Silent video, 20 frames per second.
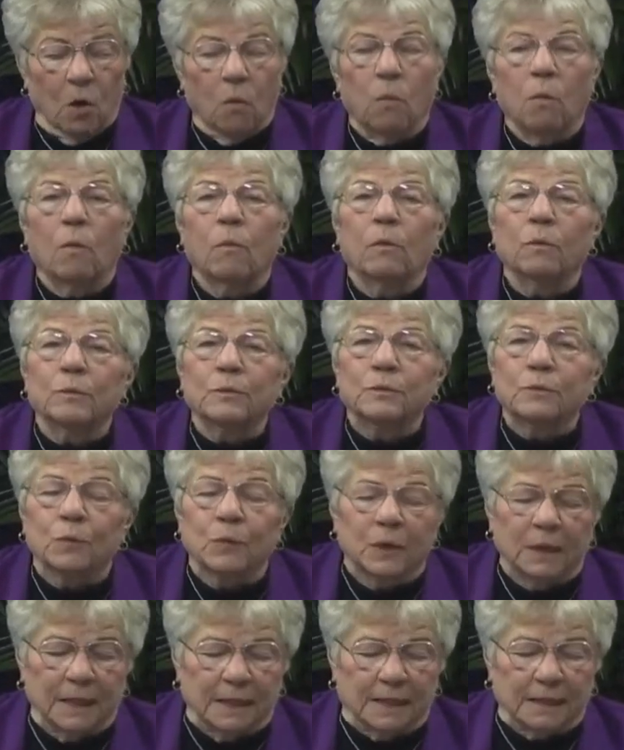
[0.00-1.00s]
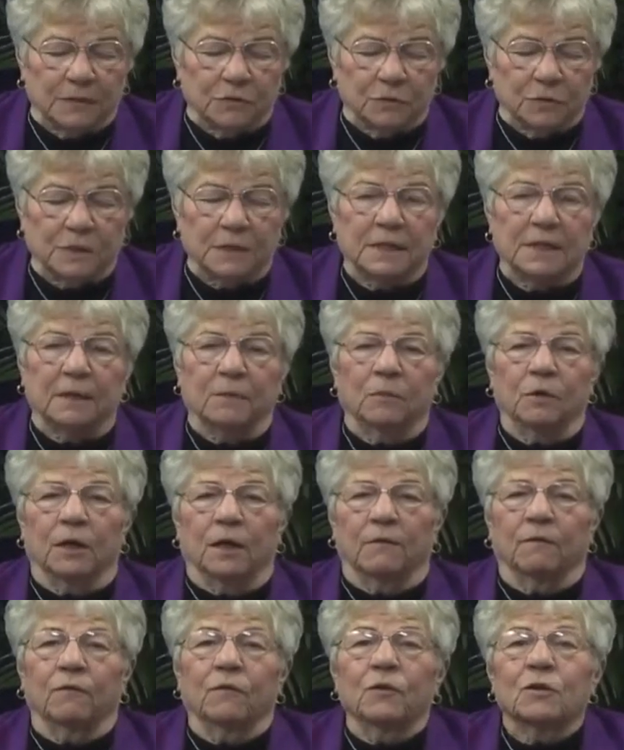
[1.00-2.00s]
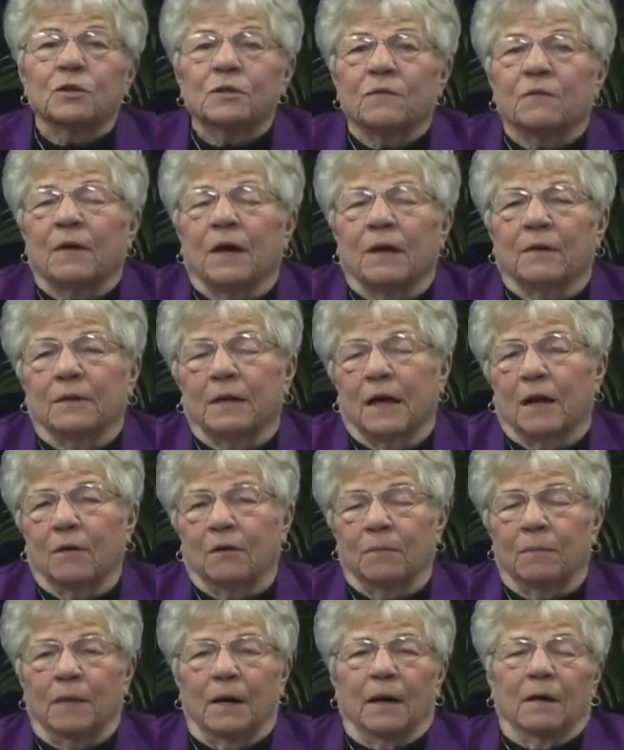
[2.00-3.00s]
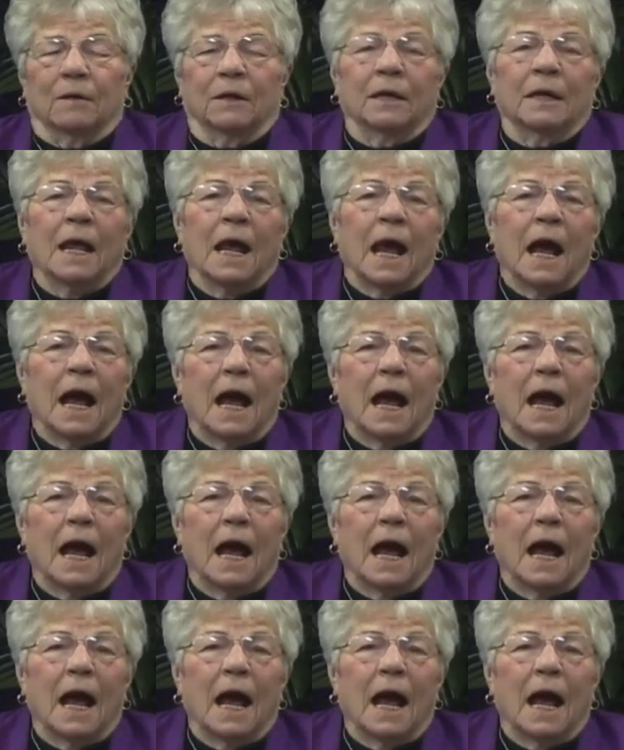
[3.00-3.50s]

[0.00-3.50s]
Well, what was really interesting when I first found out about it,